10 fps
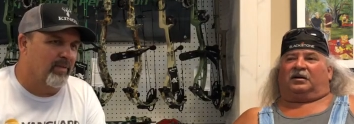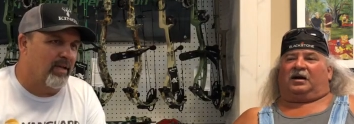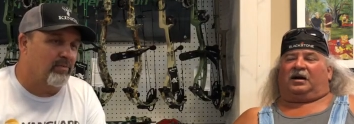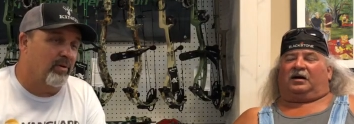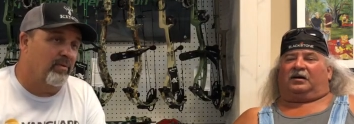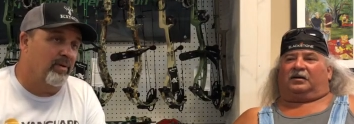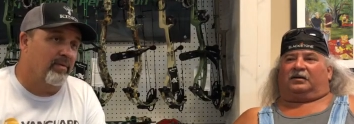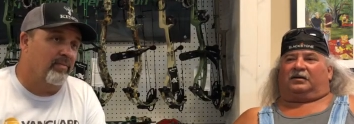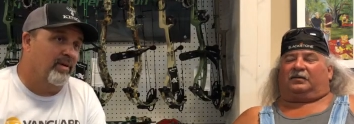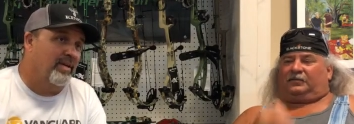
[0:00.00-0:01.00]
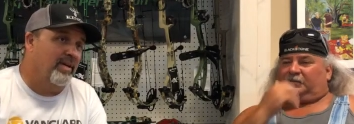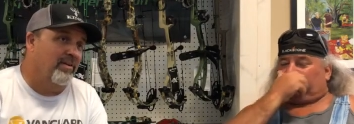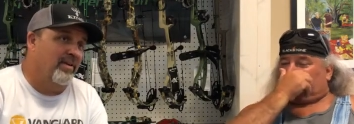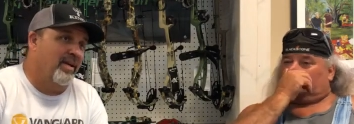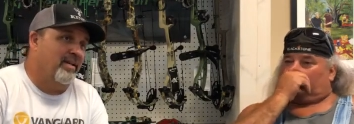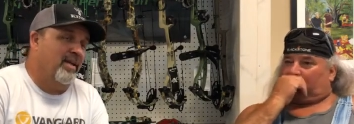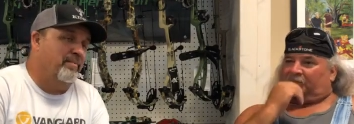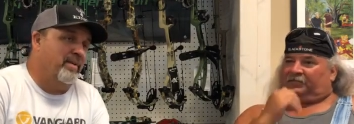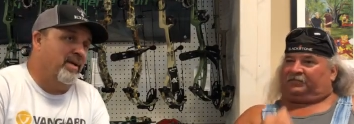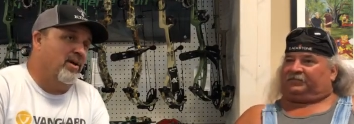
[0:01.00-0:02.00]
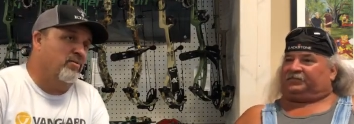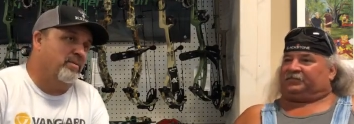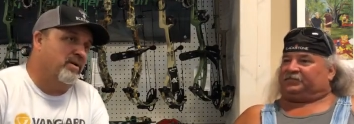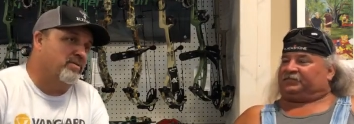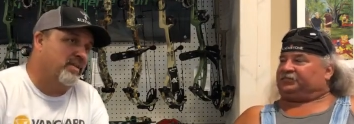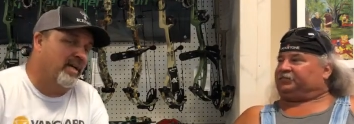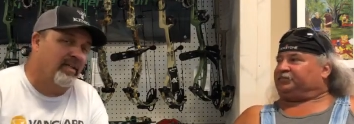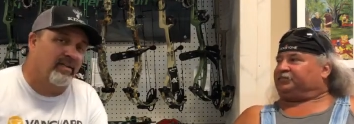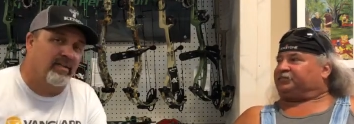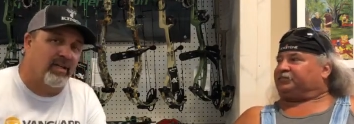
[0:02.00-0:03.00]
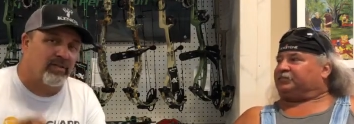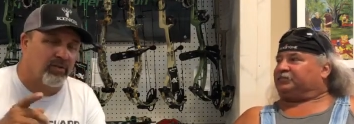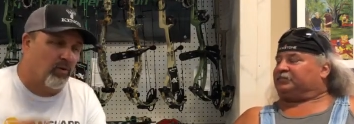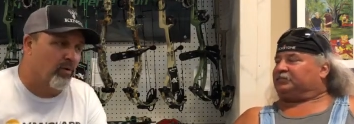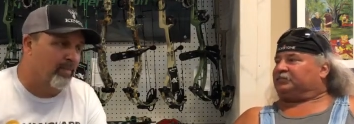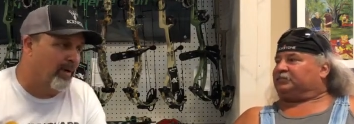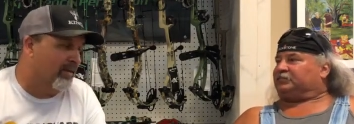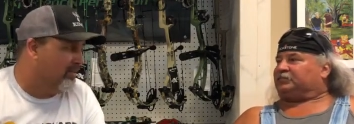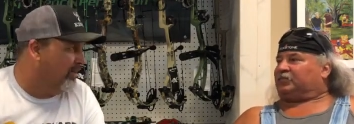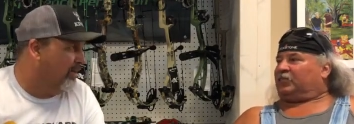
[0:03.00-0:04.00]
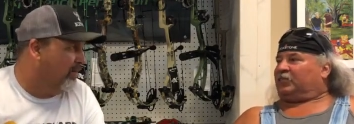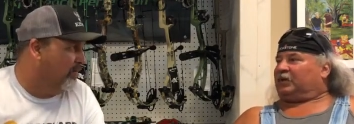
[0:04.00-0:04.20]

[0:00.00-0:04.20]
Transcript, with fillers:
Speaker 1: That's what we we get on that, that big hog boss gate. That's Corey probably saying hello